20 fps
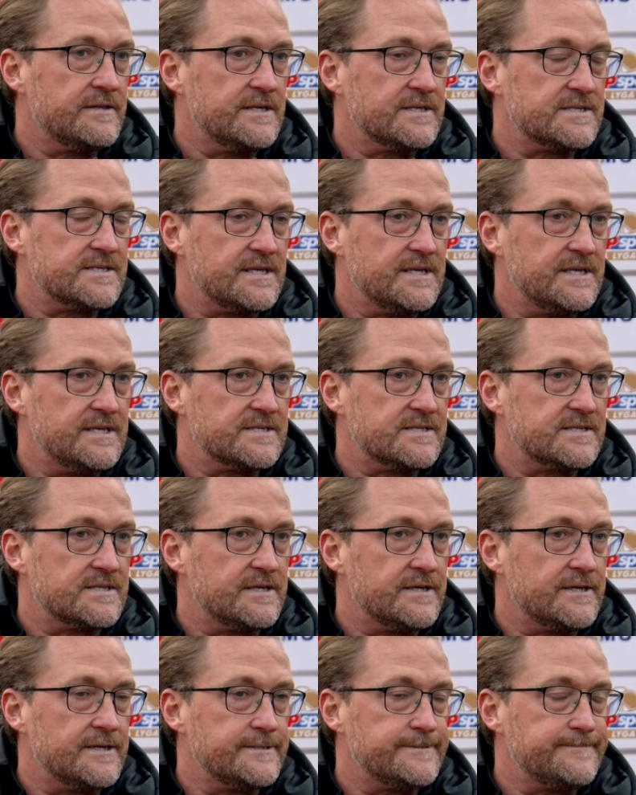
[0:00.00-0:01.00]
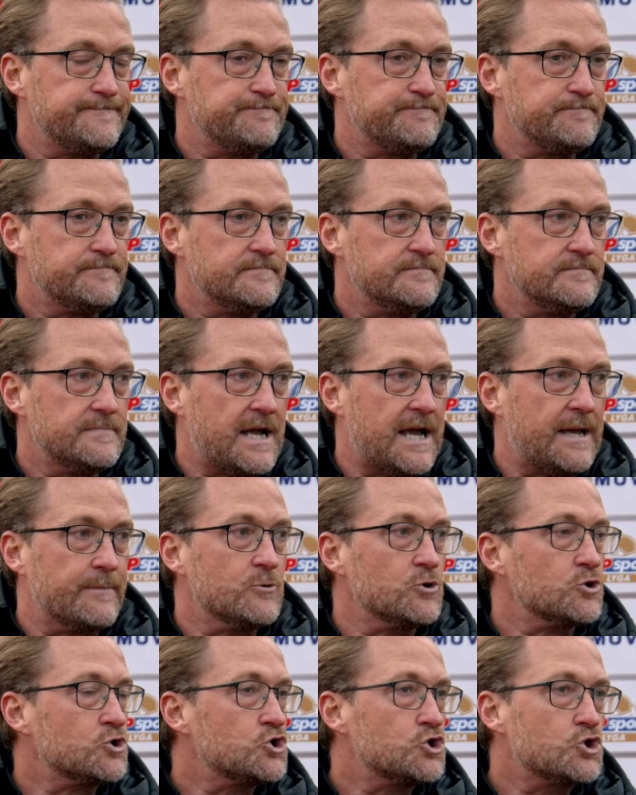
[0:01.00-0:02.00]
this is,
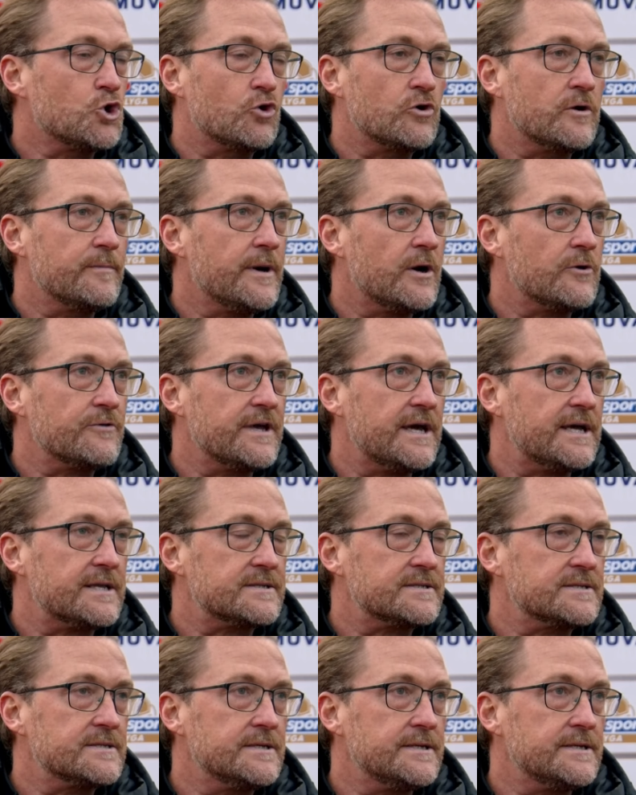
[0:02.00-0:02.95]
I'm not sure about that,